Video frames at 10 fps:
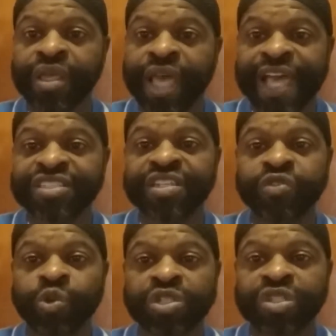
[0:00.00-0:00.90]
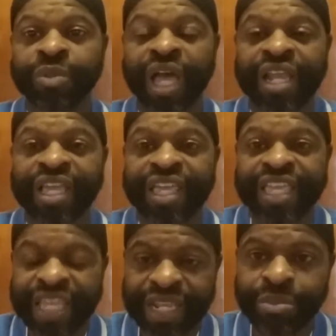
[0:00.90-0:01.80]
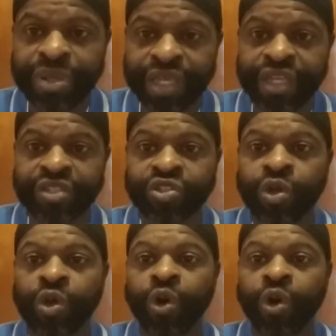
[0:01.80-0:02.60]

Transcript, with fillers: as if we're some kind of guinea pigs